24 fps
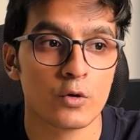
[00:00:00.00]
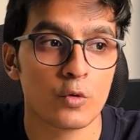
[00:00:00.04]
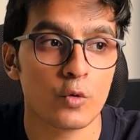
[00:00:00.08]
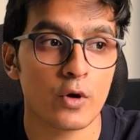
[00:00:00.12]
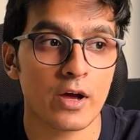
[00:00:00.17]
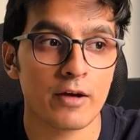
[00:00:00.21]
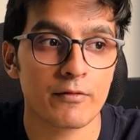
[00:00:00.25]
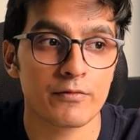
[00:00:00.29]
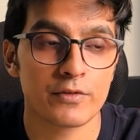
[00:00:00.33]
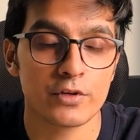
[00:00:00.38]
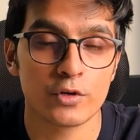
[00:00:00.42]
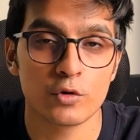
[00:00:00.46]
who
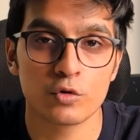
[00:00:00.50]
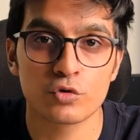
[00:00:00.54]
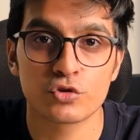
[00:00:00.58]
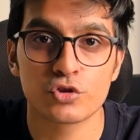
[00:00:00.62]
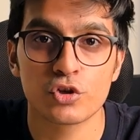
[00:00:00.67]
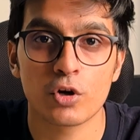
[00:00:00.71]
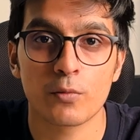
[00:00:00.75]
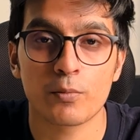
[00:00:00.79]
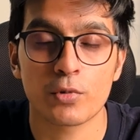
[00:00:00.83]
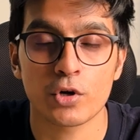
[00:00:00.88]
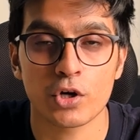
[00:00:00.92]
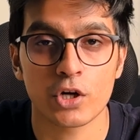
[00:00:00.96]
have used
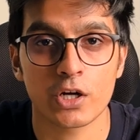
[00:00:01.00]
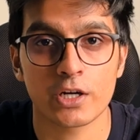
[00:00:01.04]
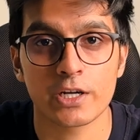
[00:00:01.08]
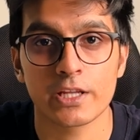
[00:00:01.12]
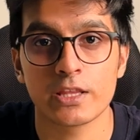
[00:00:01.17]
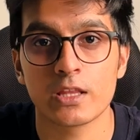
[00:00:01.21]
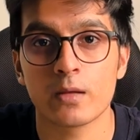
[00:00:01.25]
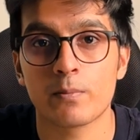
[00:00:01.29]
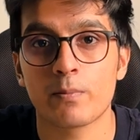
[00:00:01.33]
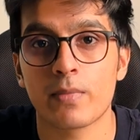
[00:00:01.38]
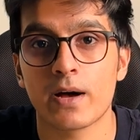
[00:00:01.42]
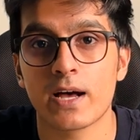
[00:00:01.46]
your product
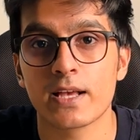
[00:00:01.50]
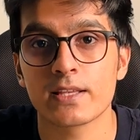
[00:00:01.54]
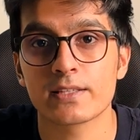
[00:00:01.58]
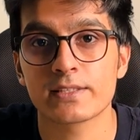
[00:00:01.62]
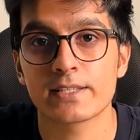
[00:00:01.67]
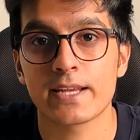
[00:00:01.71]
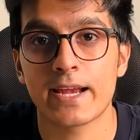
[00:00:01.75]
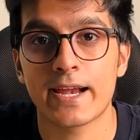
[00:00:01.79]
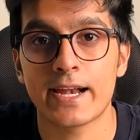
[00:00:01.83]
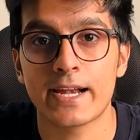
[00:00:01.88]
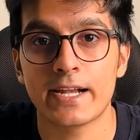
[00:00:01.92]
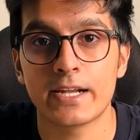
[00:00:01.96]
in the
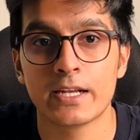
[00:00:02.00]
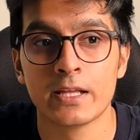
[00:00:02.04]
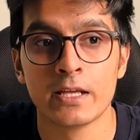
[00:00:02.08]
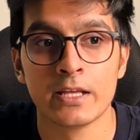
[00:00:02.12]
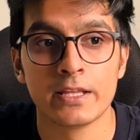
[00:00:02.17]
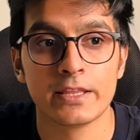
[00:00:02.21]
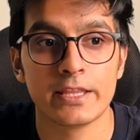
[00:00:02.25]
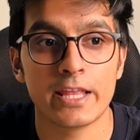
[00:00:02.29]
past and